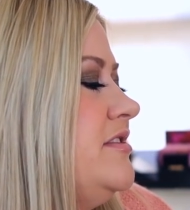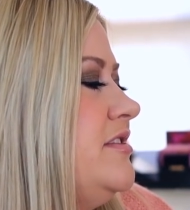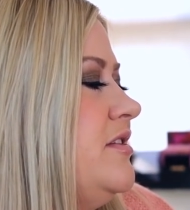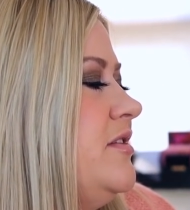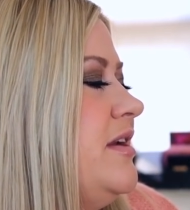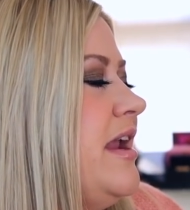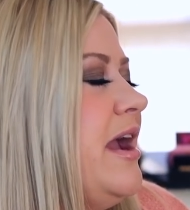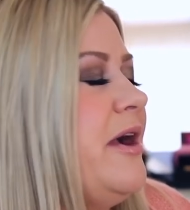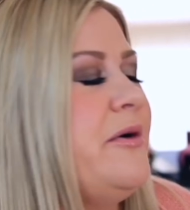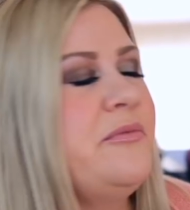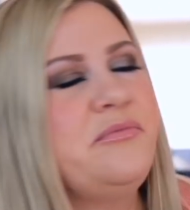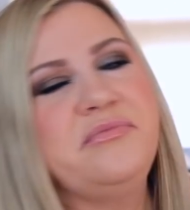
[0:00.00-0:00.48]
So
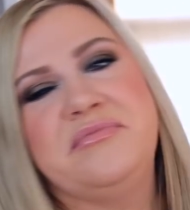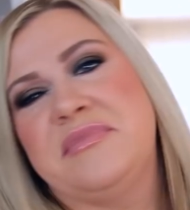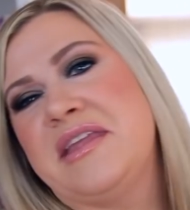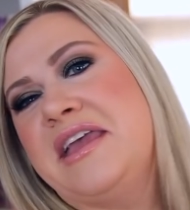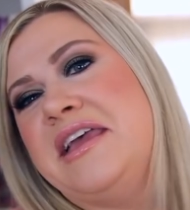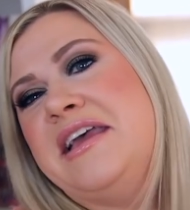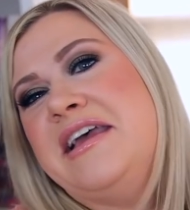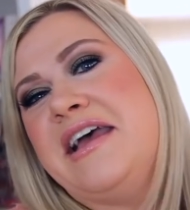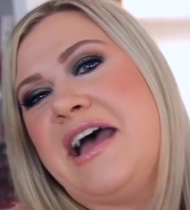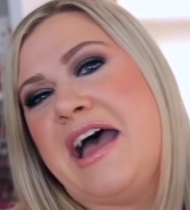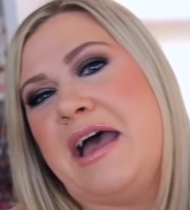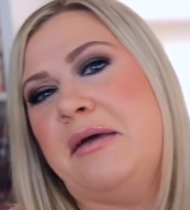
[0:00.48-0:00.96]
now
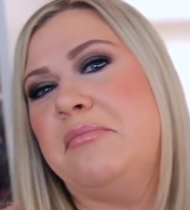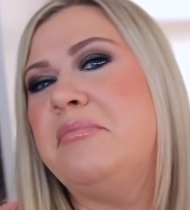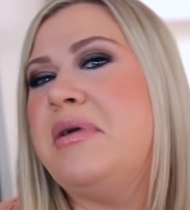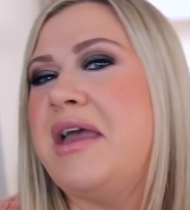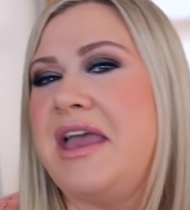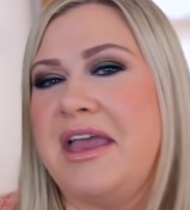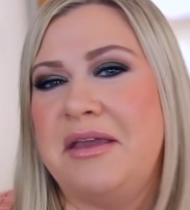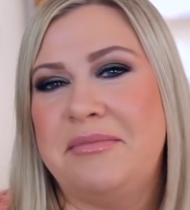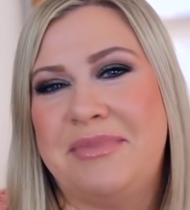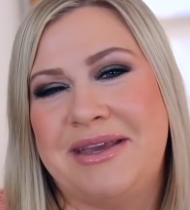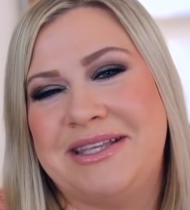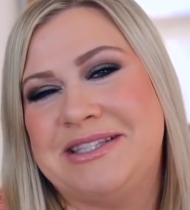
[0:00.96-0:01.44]
I'm
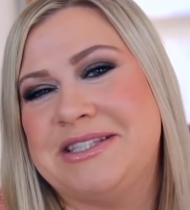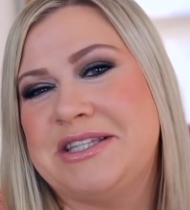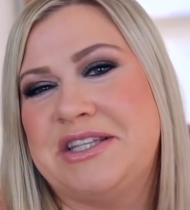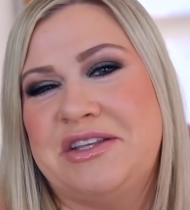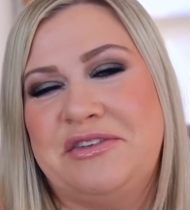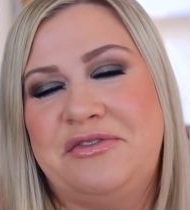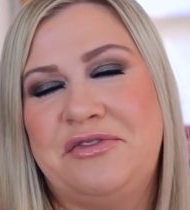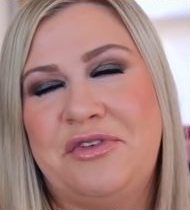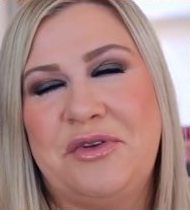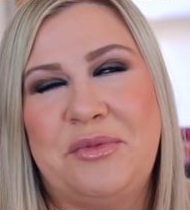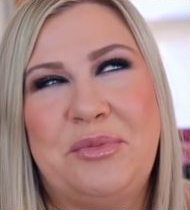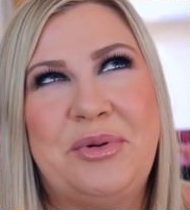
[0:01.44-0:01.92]
paying
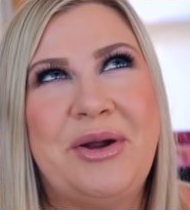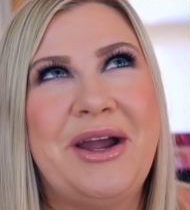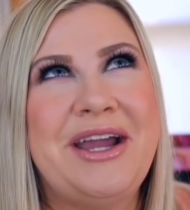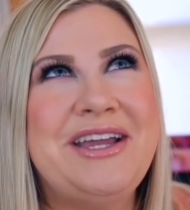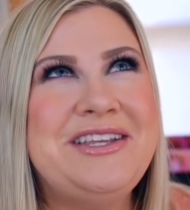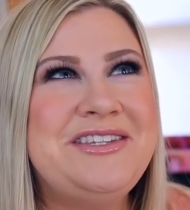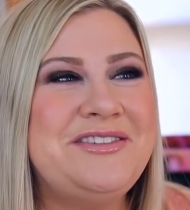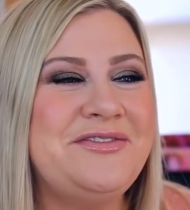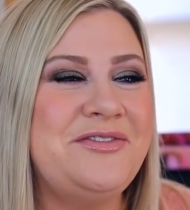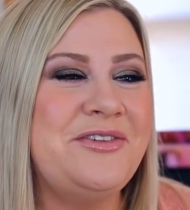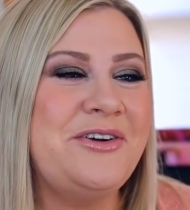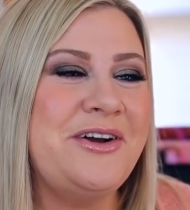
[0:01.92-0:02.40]
basically full
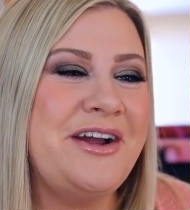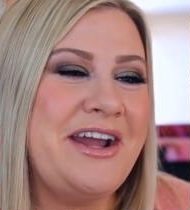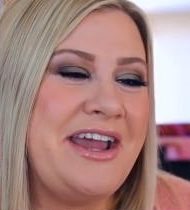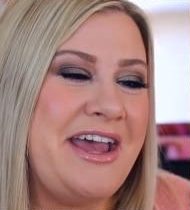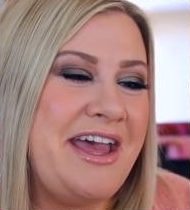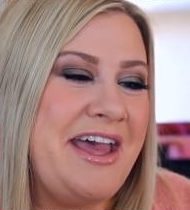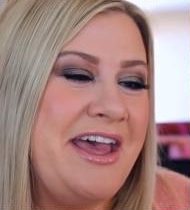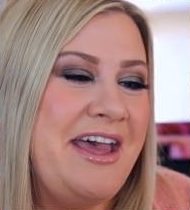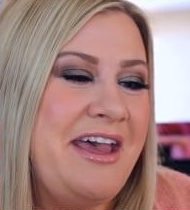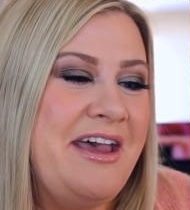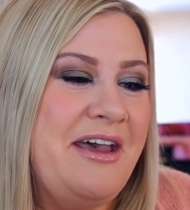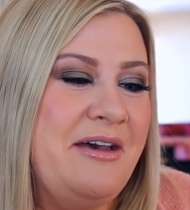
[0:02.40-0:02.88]
price for
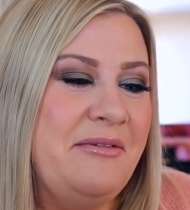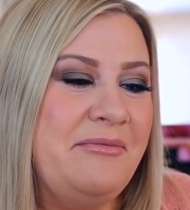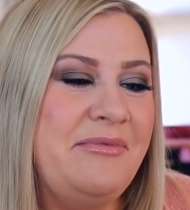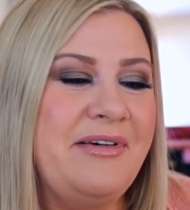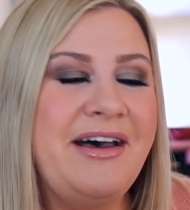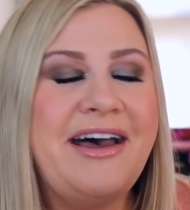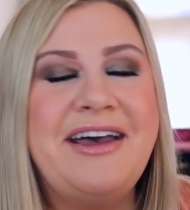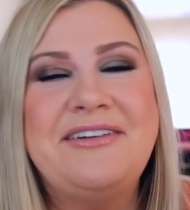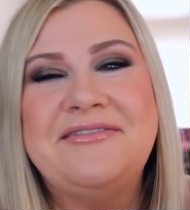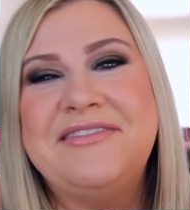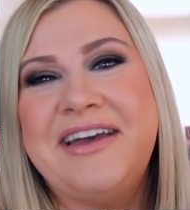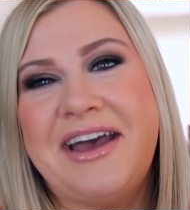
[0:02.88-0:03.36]
it,
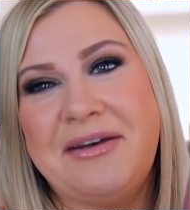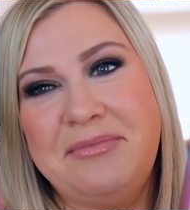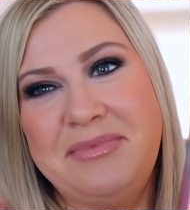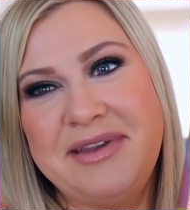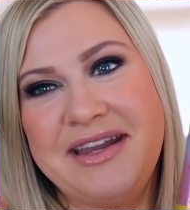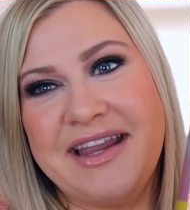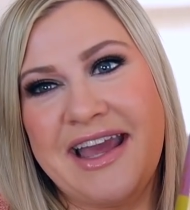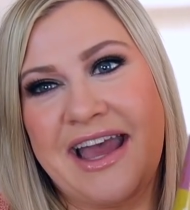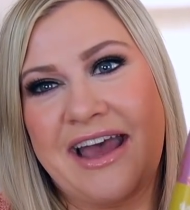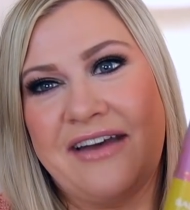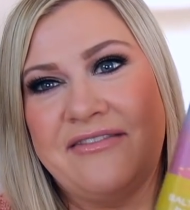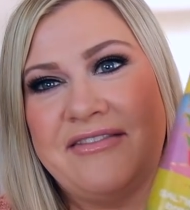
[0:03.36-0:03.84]
but I'm
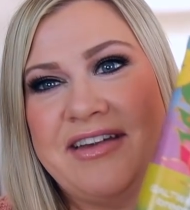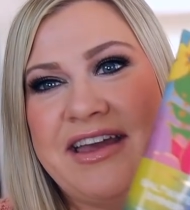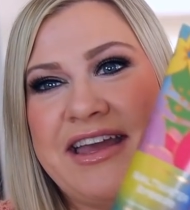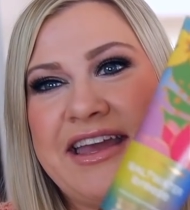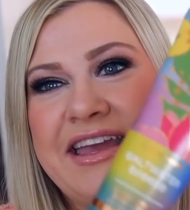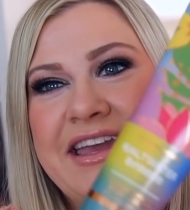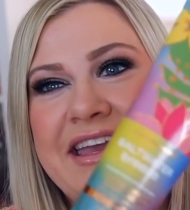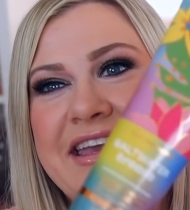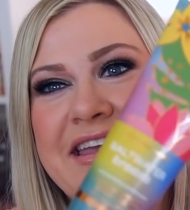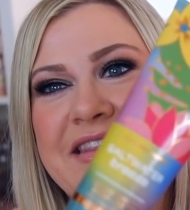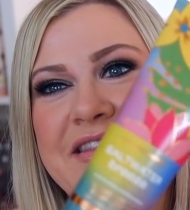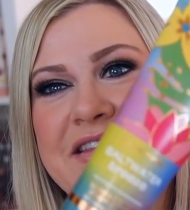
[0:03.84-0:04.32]
happy to have
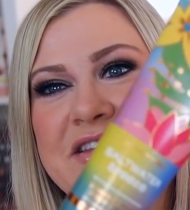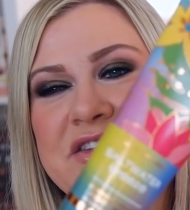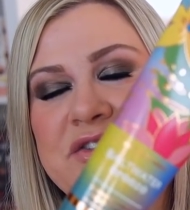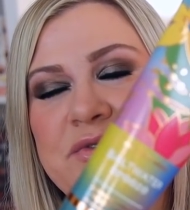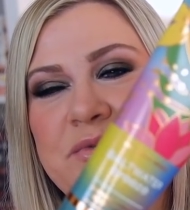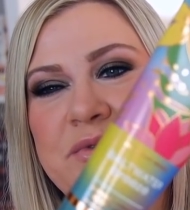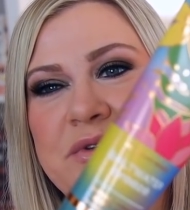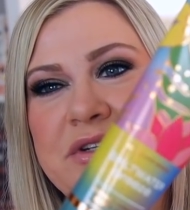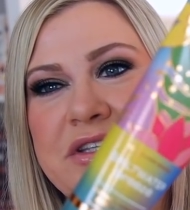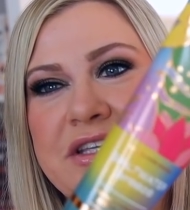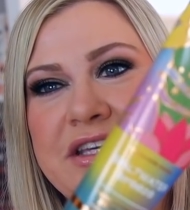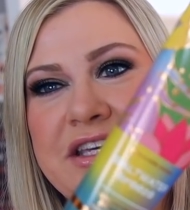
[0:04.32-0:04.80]
it in this
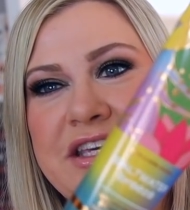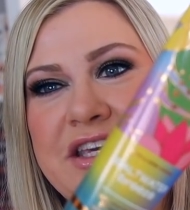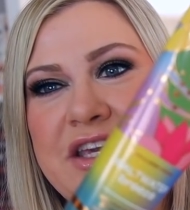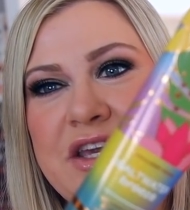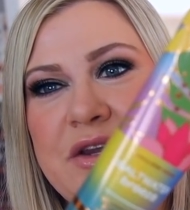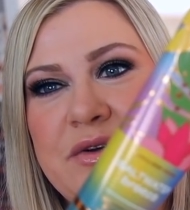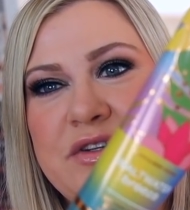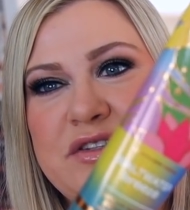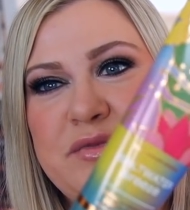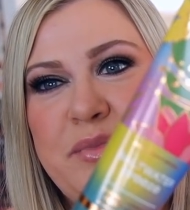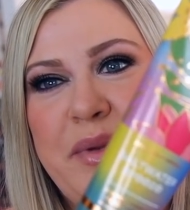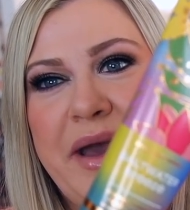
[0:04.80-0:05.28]
really
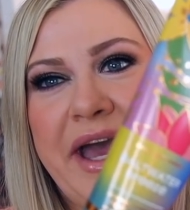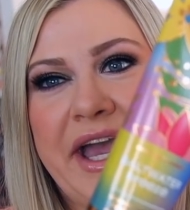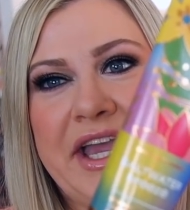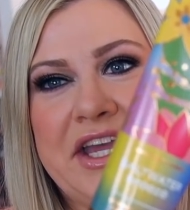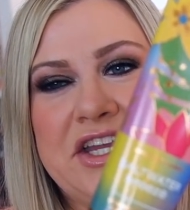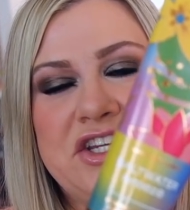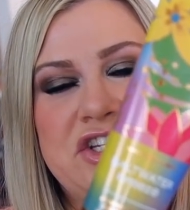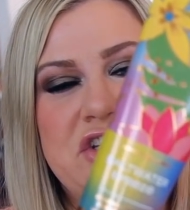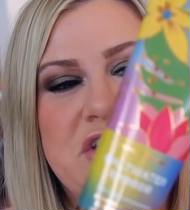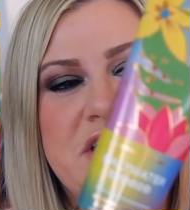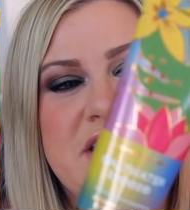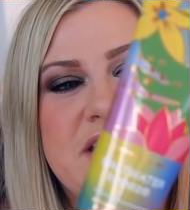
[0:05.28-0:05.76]
cute
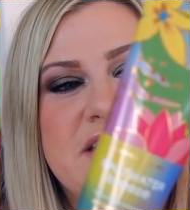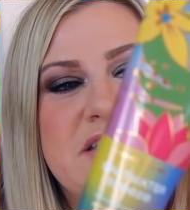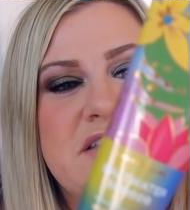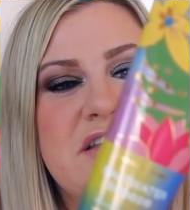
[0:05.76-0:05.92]
packaging.